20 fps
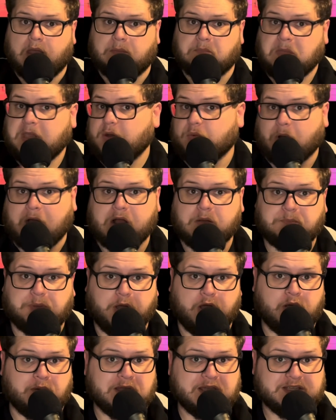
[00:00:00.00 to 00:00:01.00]
Meanwhile,
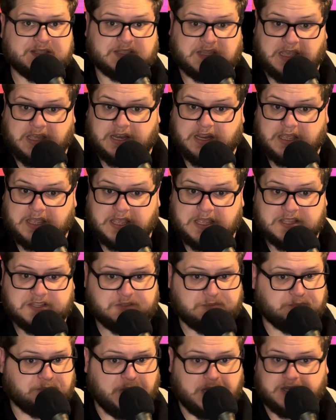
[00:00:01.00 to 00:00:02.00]
Po is getting
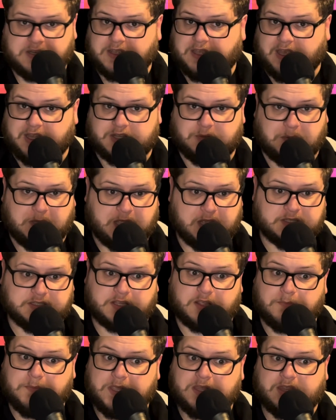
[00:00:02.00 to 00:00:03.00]
his butt kicked because
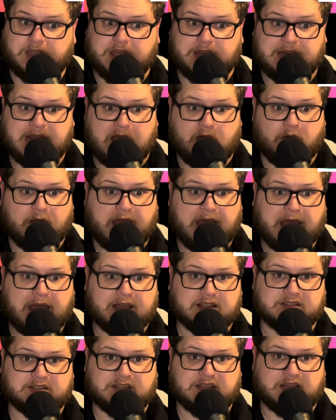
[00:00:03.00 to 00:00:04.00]
the chameleon now
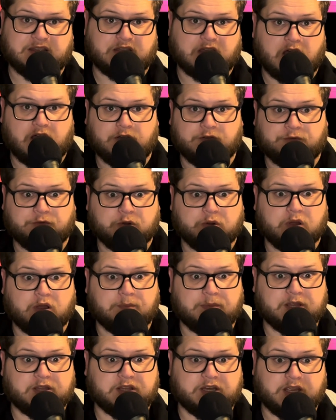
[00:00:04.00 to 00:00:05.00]
has the kung fu
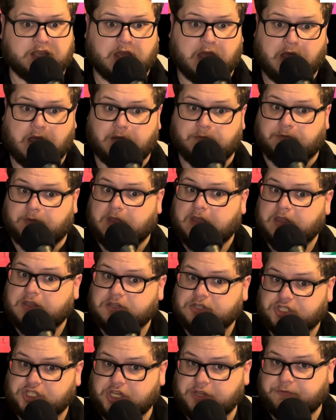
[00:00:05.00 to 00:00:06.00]
ability of
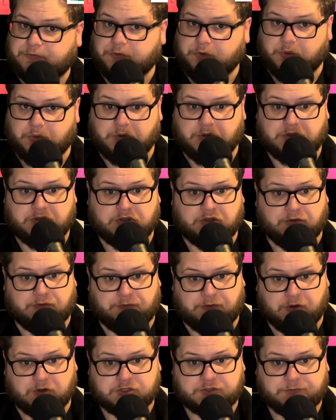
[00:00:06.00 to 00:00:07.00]
Shifu, the
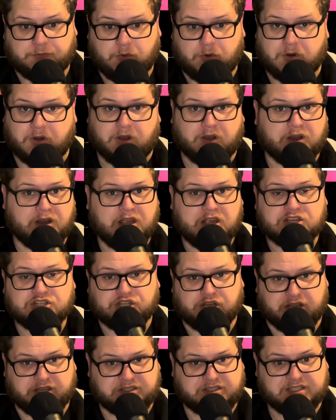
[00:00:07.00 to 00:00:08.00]
Fierce Four.
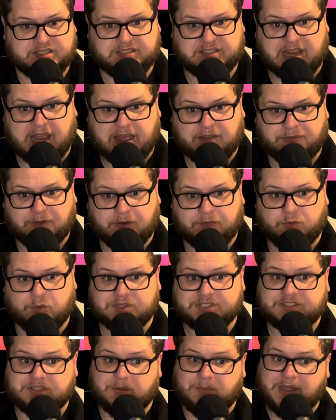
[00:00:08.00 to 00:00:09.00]
She has the Staff of
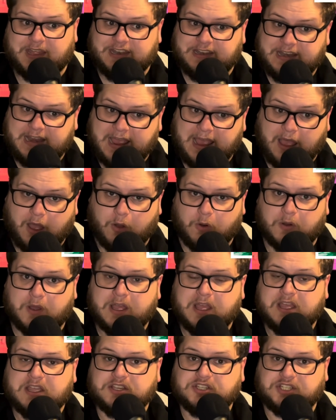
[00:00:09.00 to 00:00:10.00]
Wisdom, and now
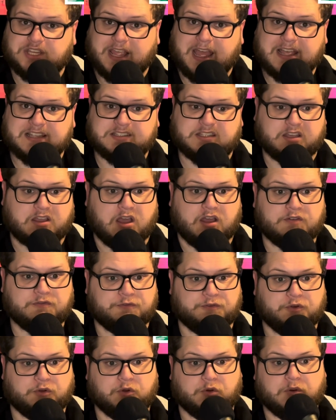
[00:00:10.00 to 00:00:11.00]
she has the kung
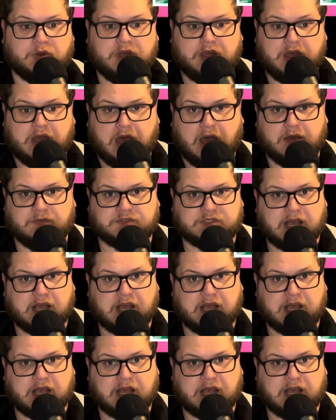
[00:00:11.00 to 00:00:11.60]
fu of